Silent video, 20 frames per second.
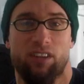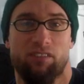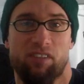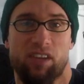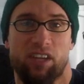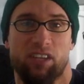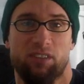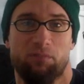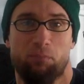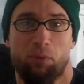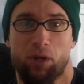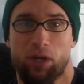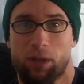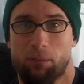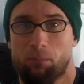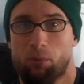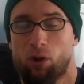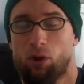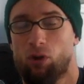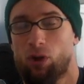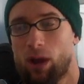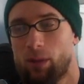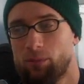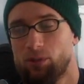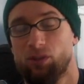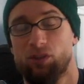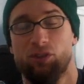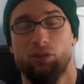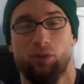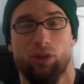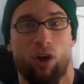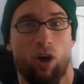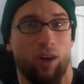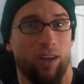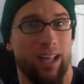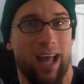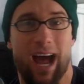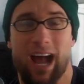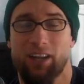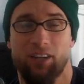I think it's a pretty good program, and you can do it
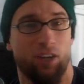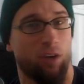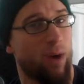online.